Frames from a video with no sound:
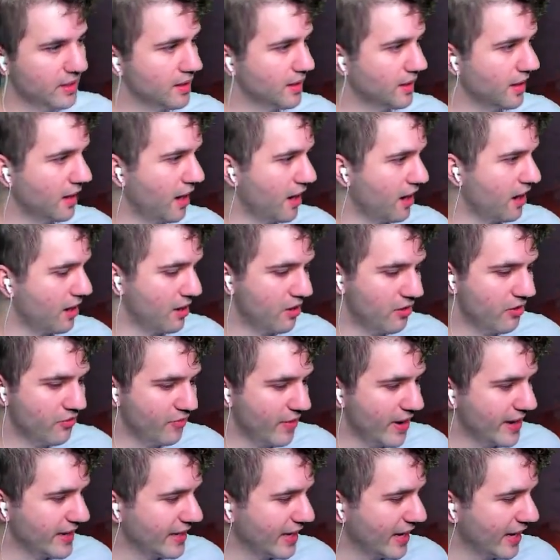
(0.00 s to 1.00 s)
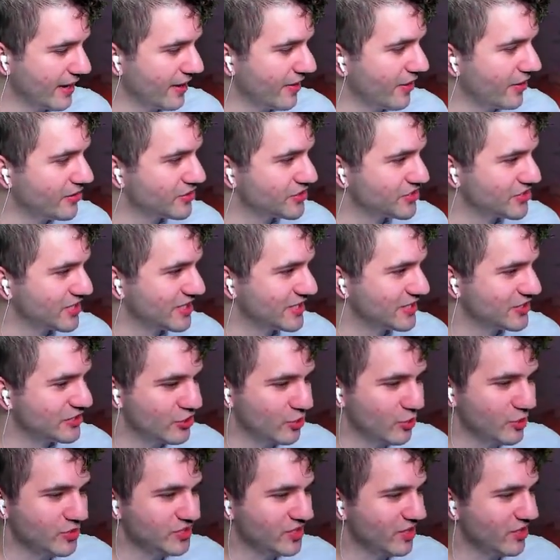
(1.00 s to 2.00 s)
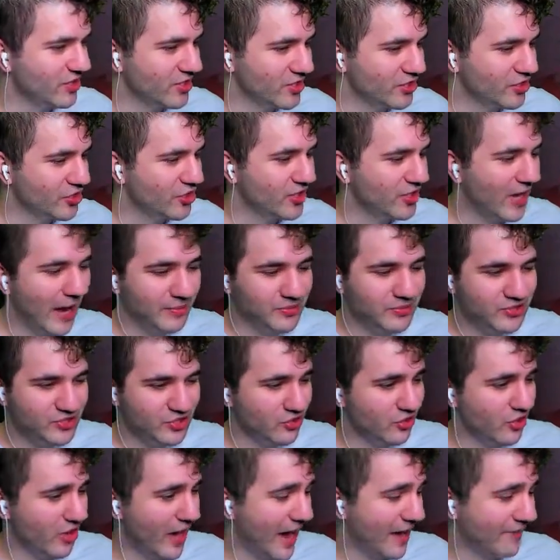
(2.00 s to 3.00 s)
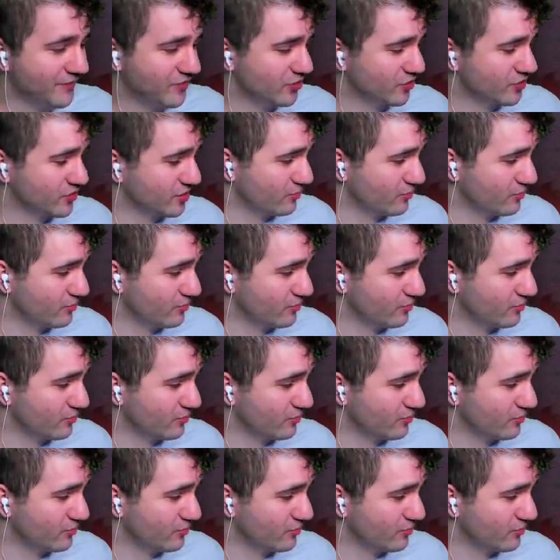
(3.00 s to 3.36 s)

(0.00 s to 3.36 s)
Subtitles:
Alright, you got Undercity Sewers. Looking good. I'm still after some